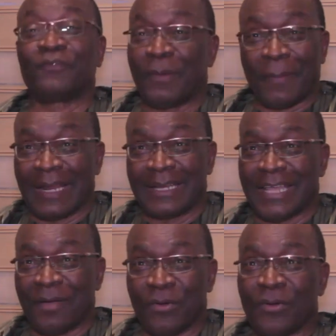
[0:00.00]
for pounded
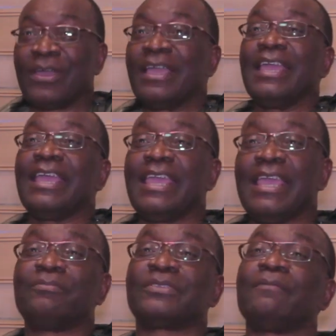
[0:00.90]
yam,
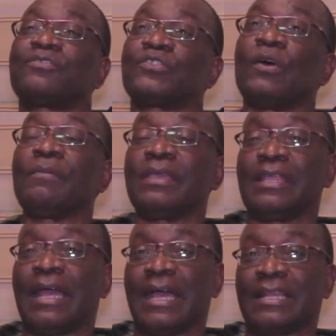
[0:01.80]
he himself saw me
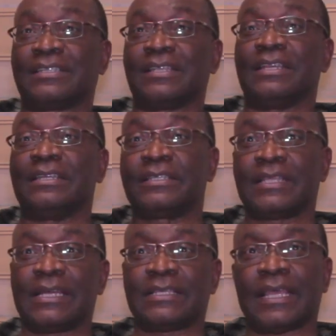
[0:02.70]
at a
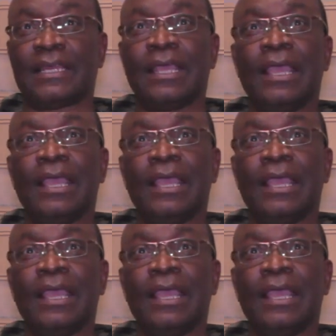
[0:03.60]
distance. He said,